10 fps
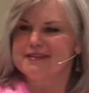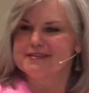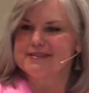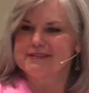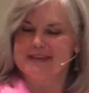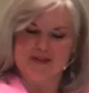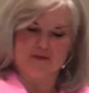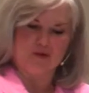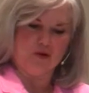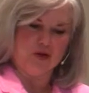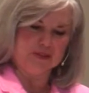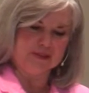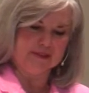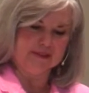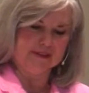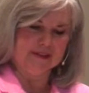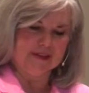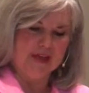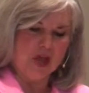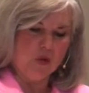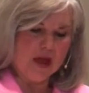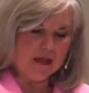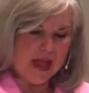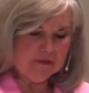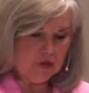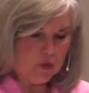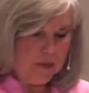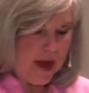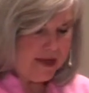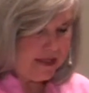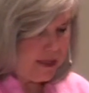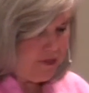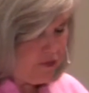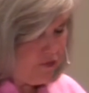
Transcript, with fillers: us. End of quote. Well, after reminding them of the